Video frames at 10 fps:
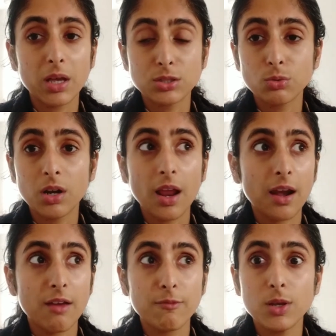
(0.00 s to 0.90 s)
one, and
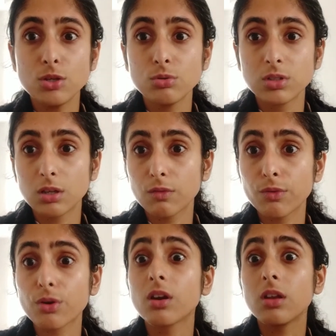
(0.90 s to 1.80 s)
I've been using it
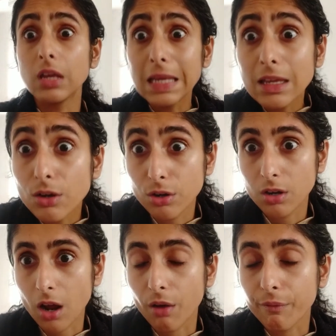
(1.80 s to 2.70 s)
for a year
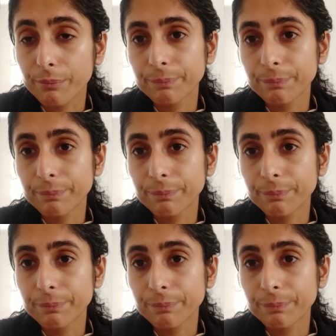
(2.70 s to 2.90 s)
now.